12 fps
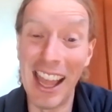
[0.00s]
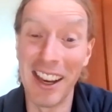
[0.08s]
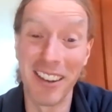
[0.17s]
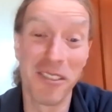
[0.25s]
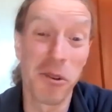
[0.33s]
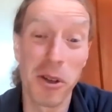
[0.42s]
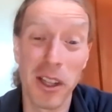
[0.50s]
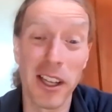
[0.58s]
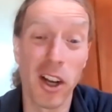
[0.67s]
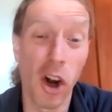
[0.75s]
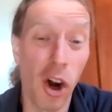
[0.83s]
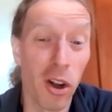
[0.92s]
and we're like
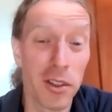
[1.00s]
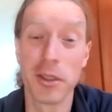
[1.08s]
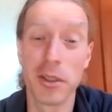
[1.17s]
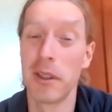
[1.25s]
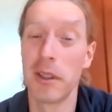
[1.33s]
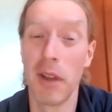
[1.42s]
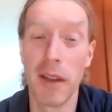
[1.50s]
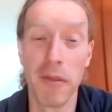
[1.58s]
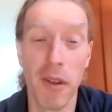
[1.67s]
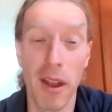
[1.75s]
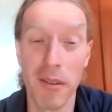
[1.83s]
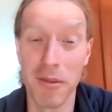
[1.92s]
called to and,
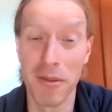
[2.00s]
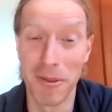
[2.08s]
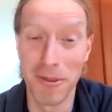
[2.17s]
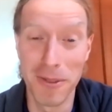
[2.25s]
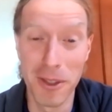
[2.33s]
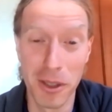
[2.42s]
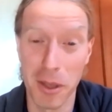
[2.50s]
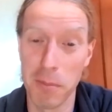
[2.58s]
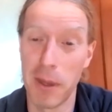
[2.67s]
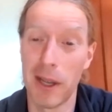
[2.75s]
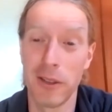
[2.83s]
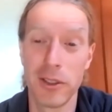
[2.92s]
and, and feel
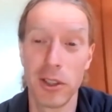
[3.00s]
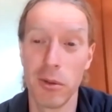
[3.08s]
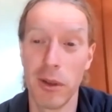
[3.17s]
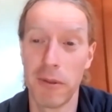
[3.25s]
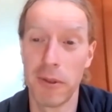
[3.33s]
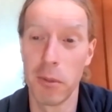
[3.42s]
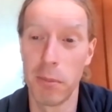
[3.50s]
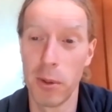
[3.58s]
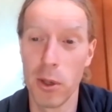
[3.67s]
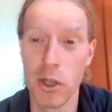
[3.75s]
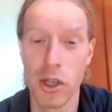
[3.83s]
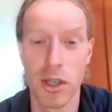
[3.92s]
compelled to and feel
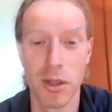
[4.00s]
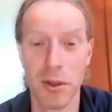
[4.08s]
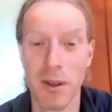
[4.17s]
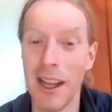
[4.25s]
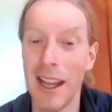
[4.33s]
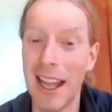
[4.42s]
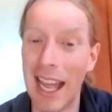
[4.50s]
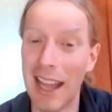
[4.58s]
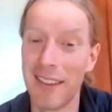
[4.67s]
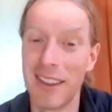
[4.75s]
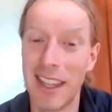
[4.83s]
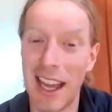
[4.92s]
pushed to.
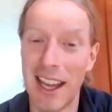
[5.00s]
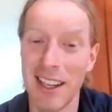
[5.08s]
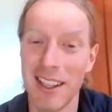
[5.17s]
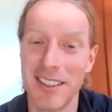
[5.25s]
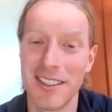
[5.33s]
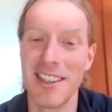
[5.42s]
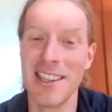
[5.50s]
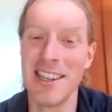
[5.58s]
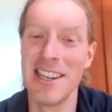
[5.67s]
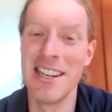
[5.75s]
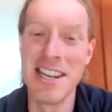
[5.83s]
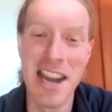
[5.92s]
And that is
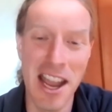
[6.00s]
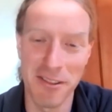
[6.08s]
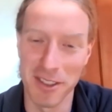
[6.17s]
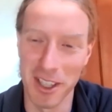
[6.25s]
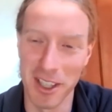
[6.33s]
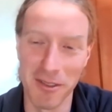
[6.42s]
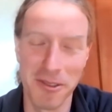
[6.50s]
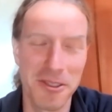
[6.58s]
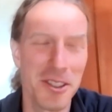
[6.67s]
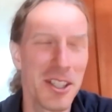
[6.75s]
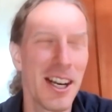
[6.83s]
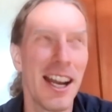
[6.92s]
never
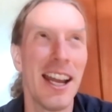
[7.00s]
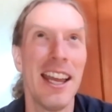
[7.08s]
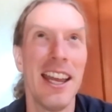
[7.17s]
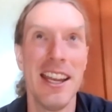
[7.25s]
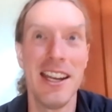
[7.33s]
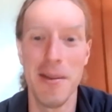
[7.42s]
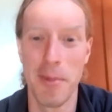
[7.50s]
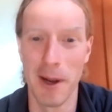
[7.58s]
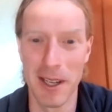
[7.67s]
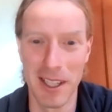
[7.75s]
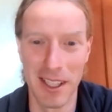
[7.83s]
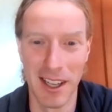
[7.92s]
for
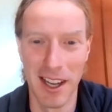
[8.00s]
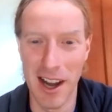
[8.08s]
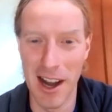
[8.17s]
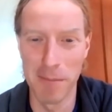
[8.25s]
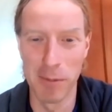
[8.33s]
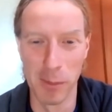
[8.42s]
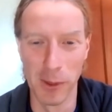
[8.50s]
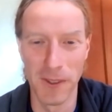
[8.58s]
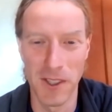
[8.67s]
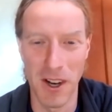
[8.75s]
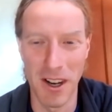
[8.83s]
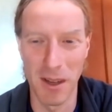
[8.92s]
anybody an operable
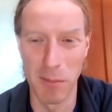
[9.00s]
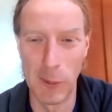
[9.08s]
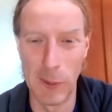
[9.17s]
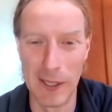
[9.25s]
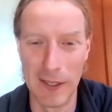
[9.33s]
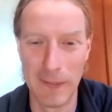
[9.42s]
starting point.